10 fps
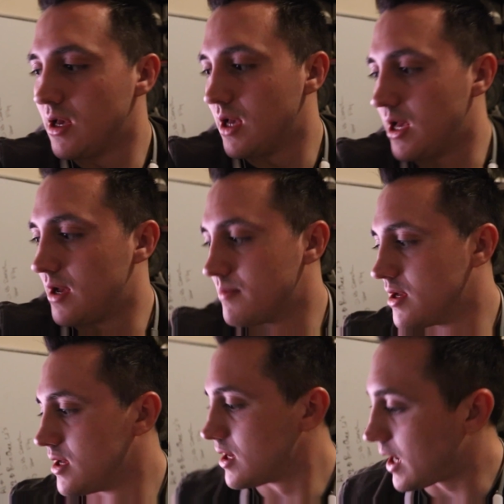Um,
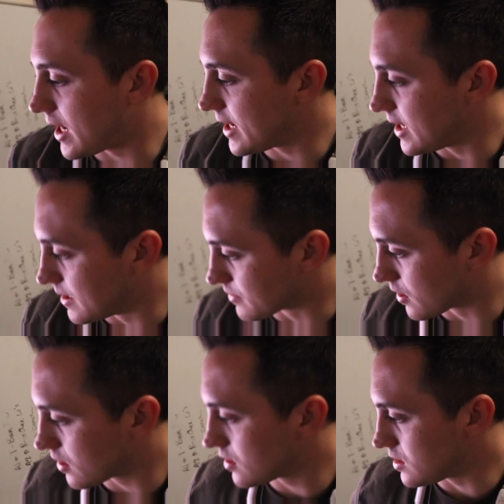I am
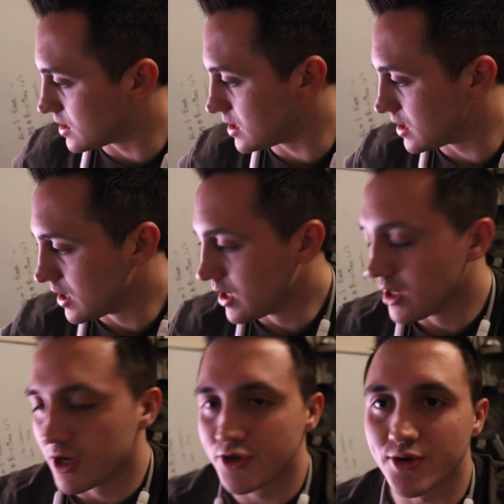currently
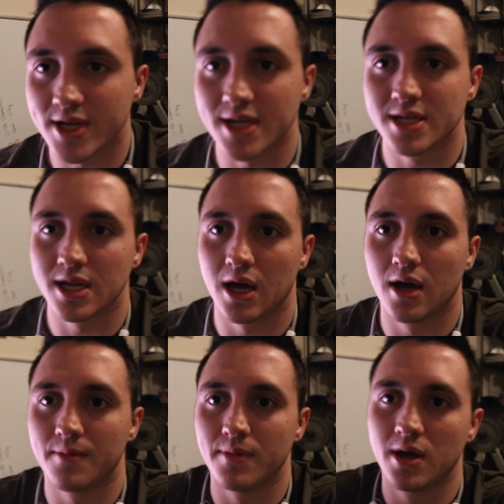drinking
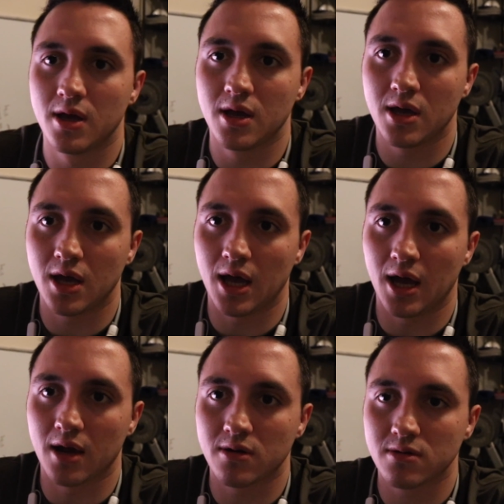some uh,